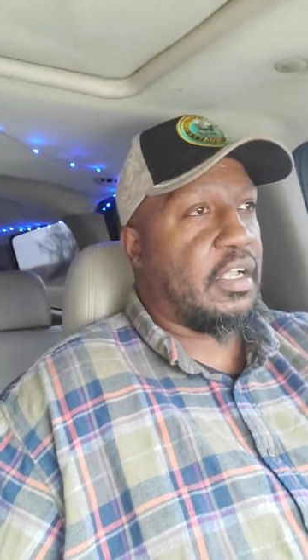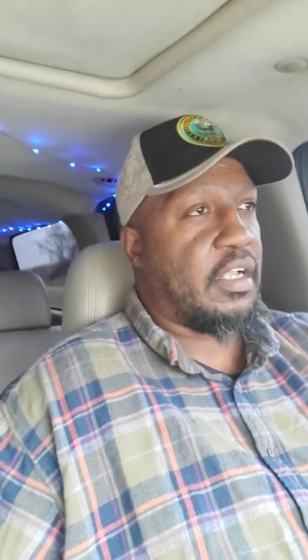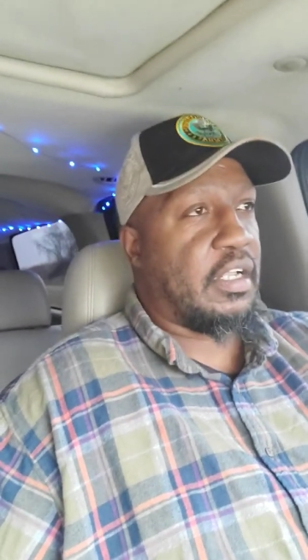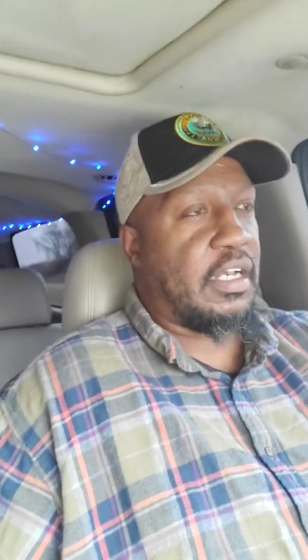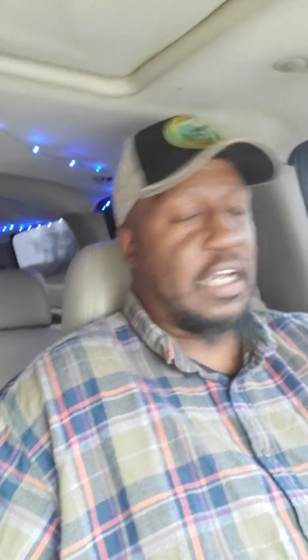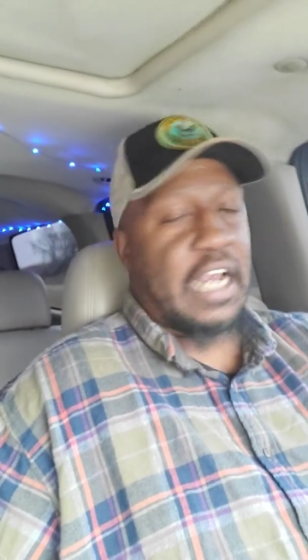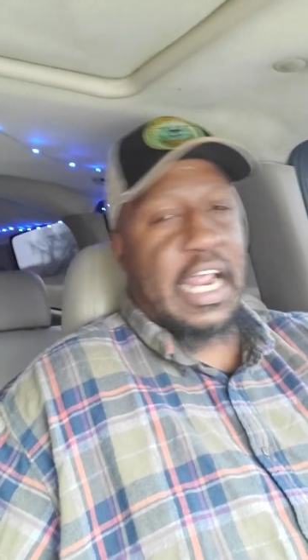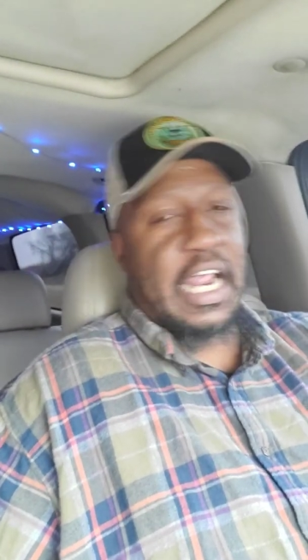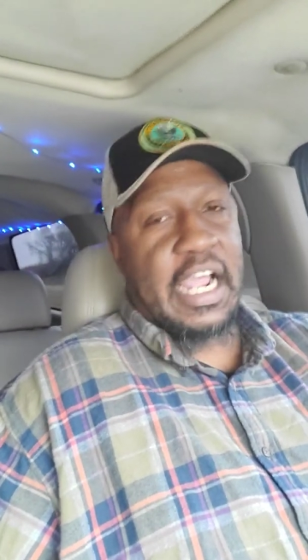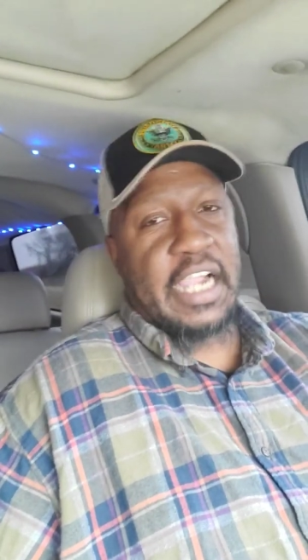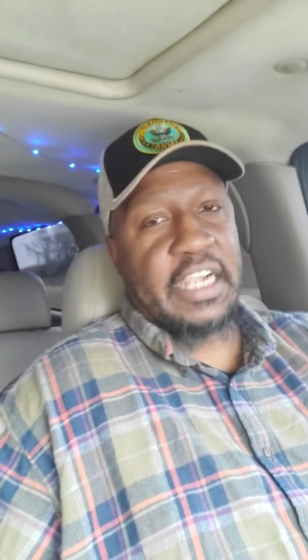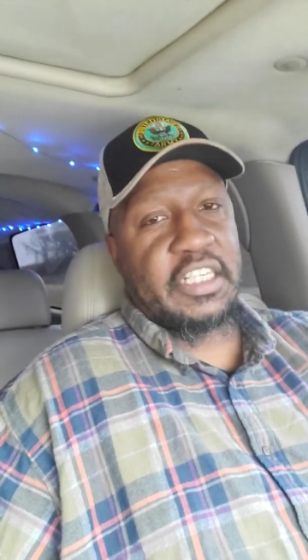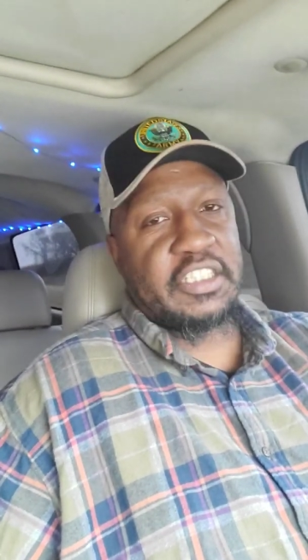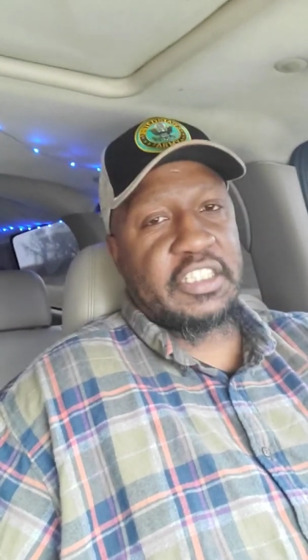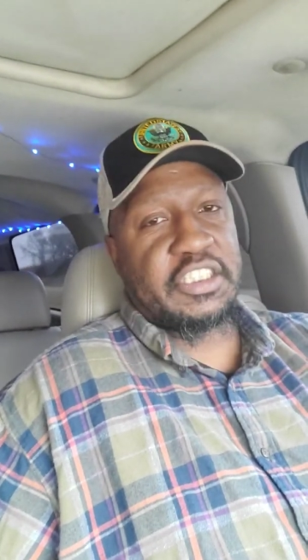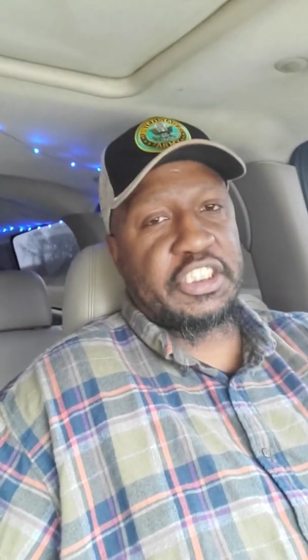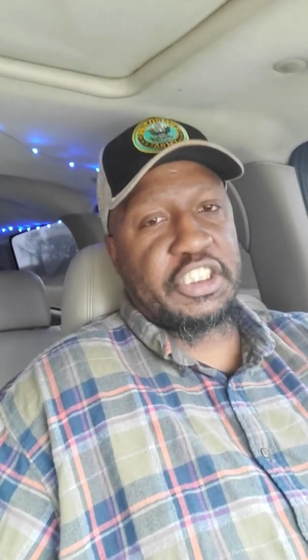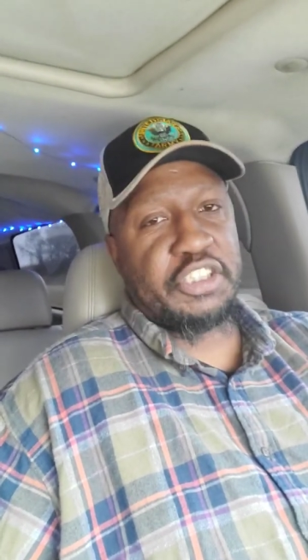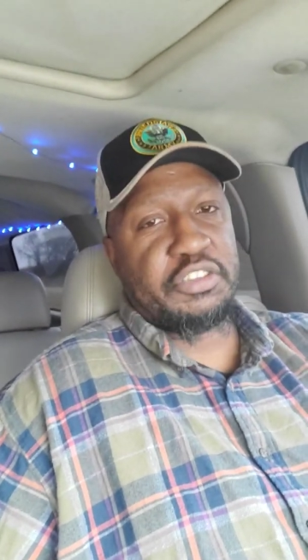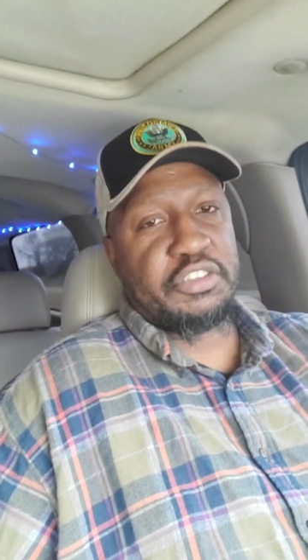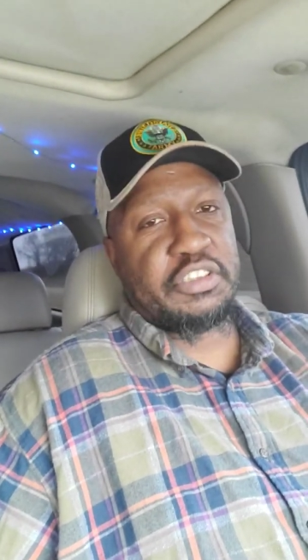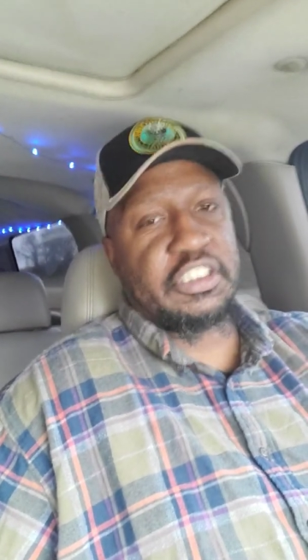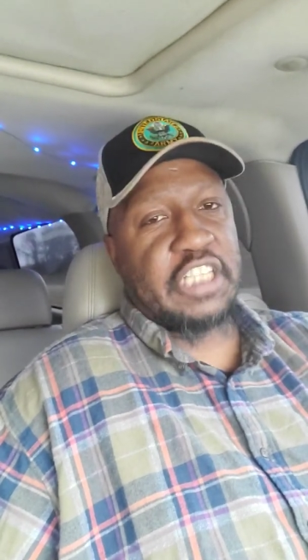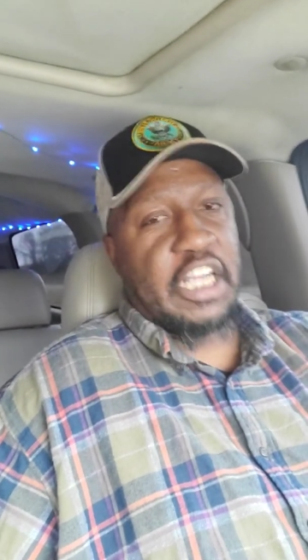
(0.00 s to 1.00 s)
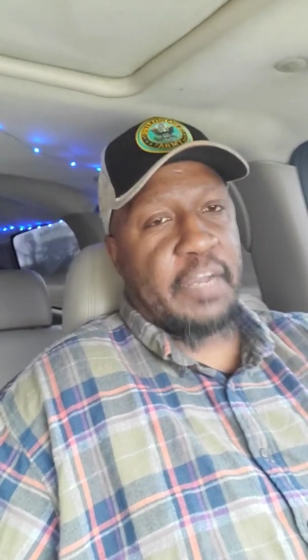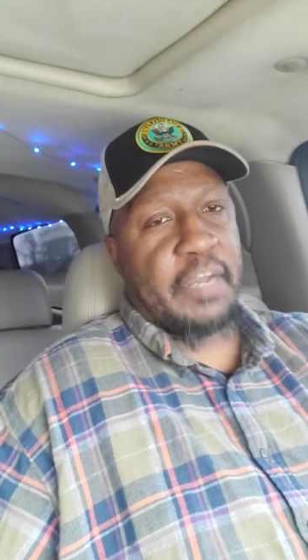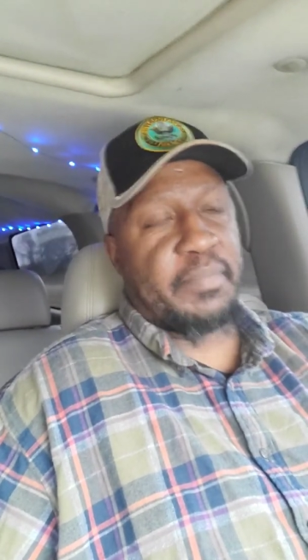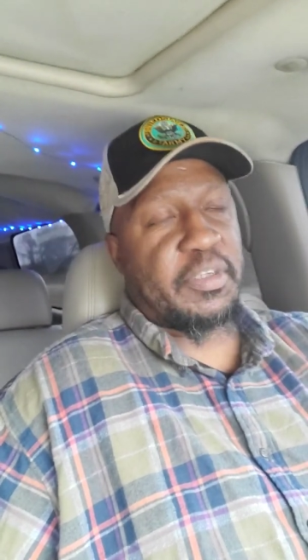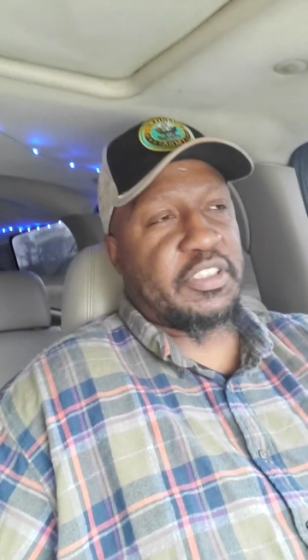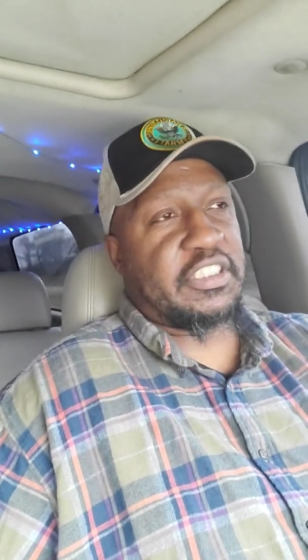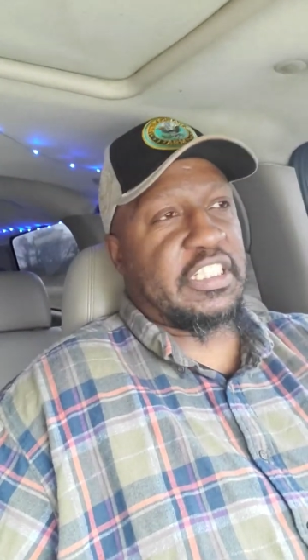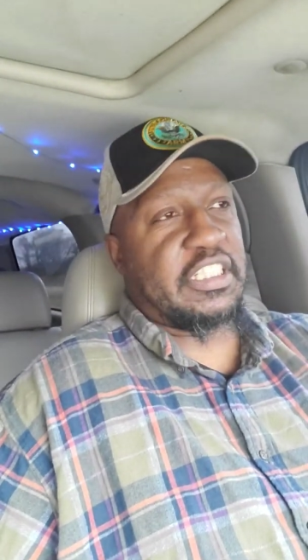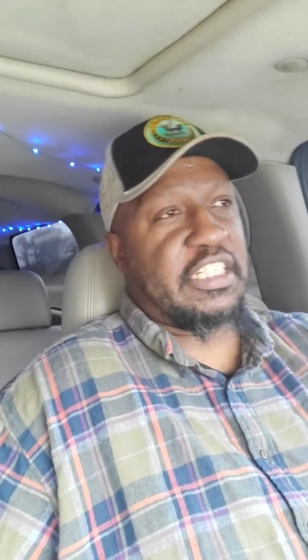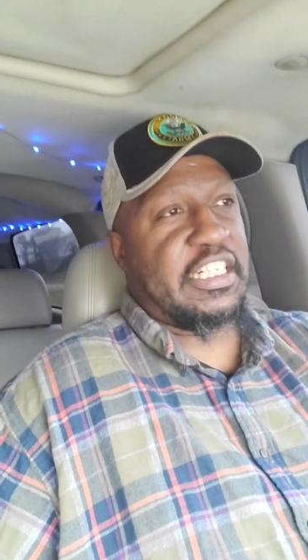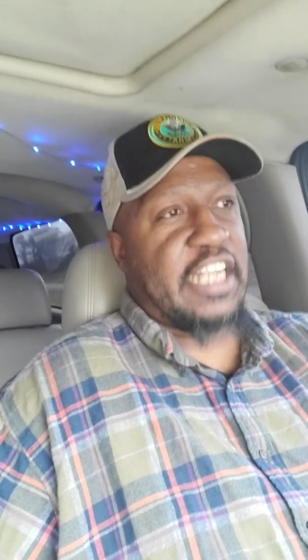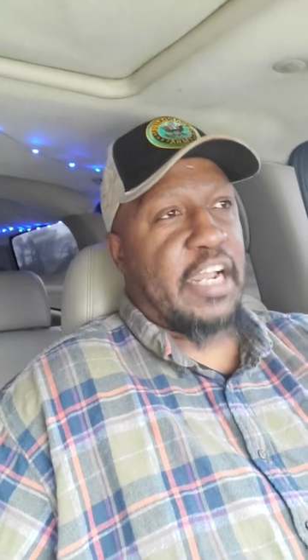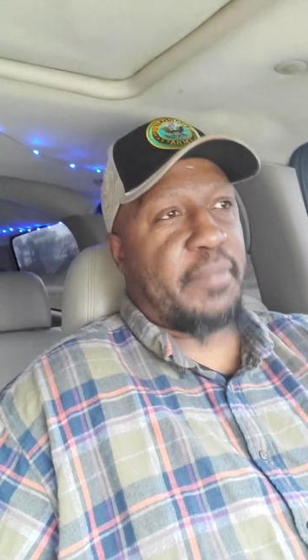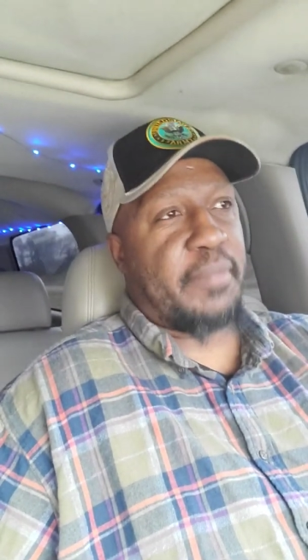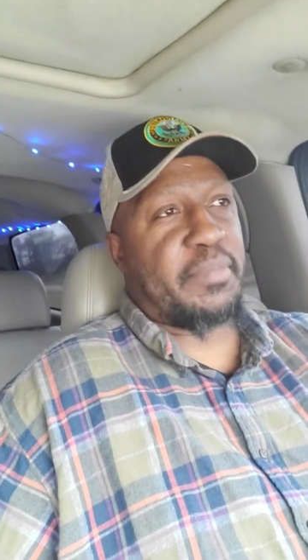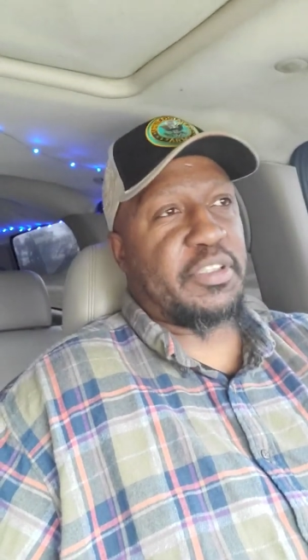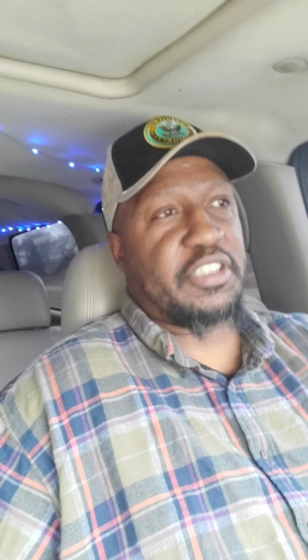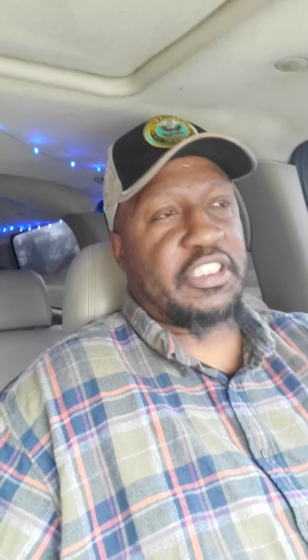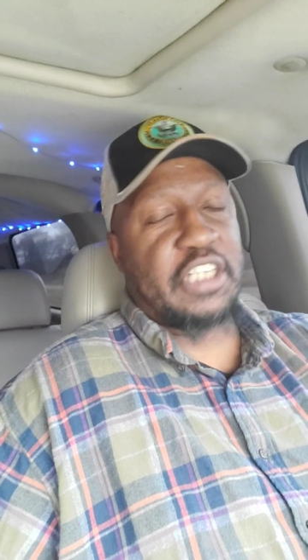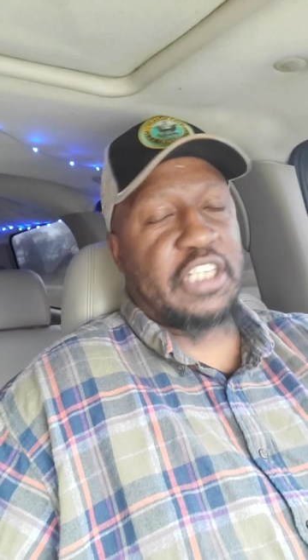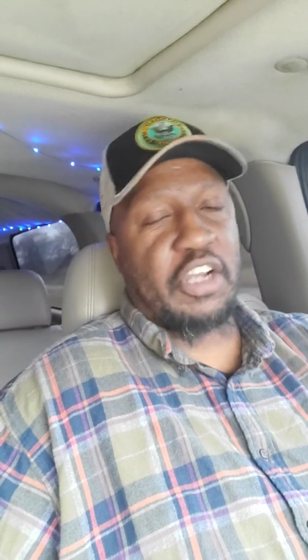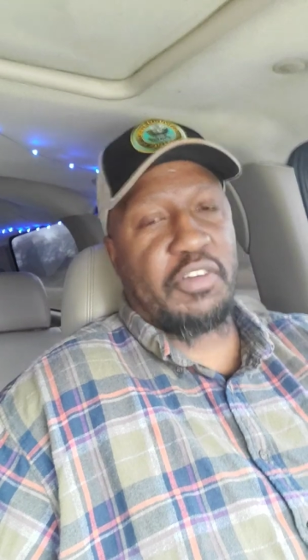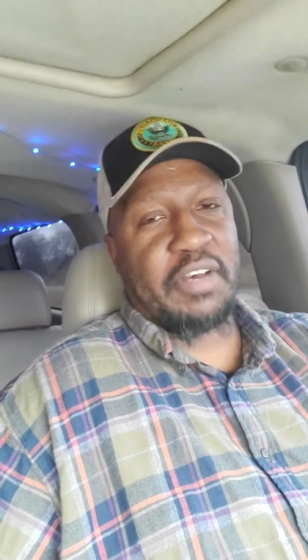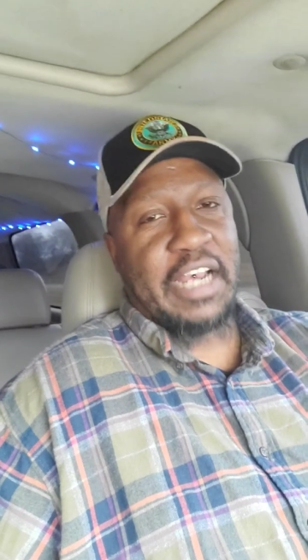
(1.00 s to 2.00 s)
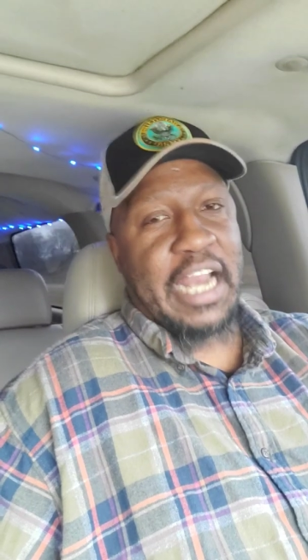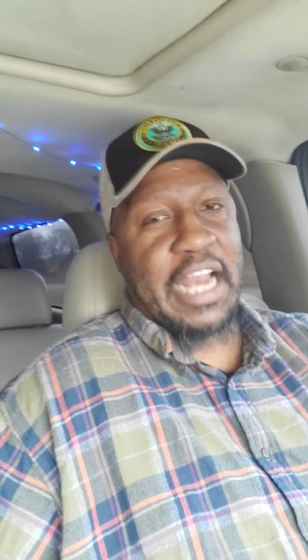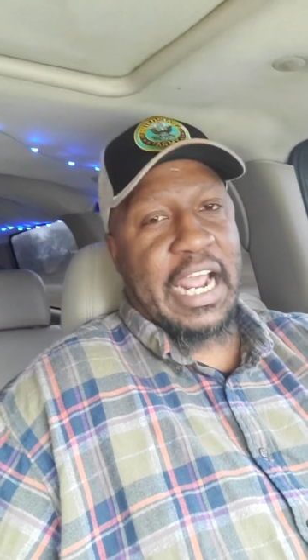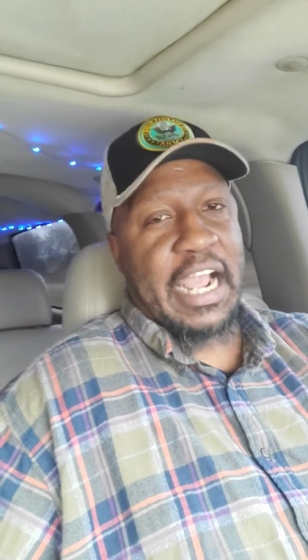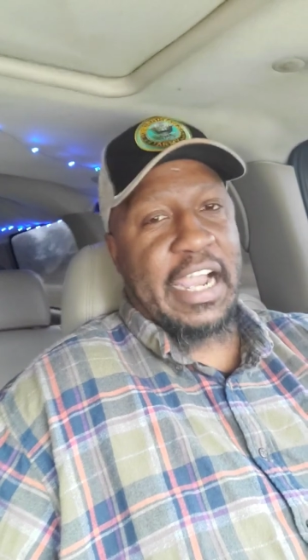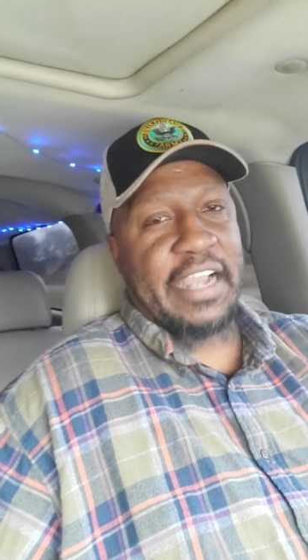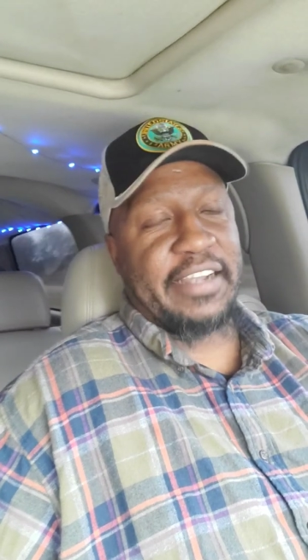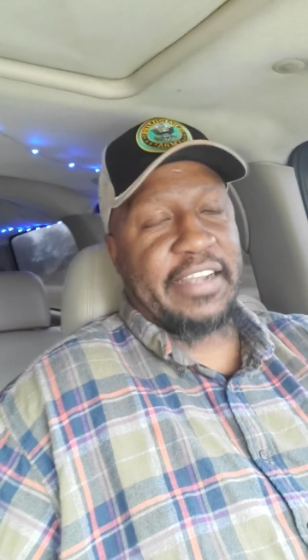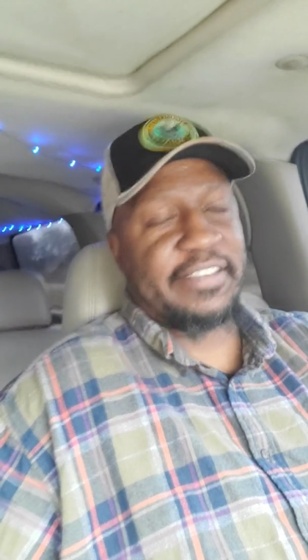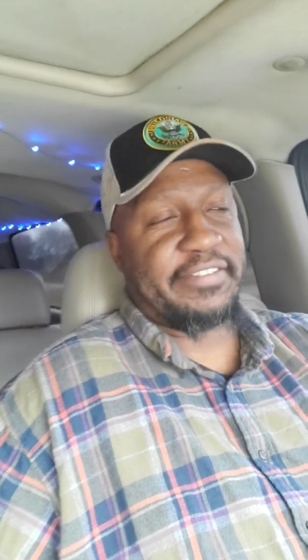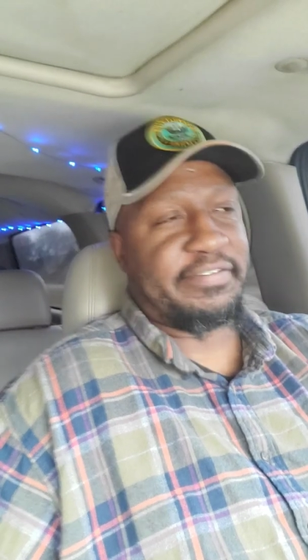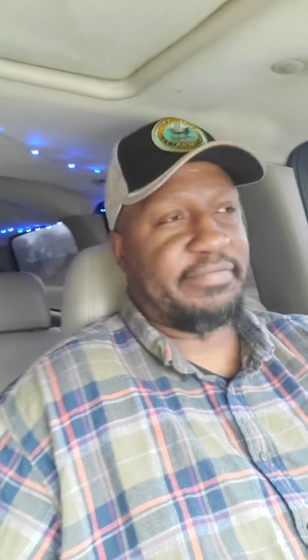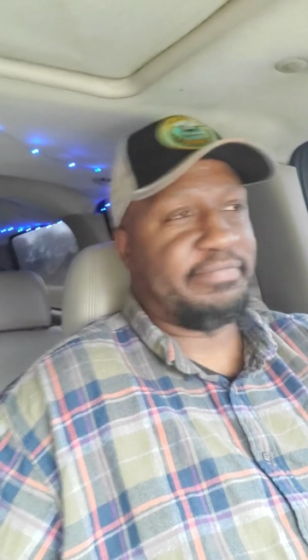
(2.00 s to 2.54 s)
Liars use numbers and numbers don't lie.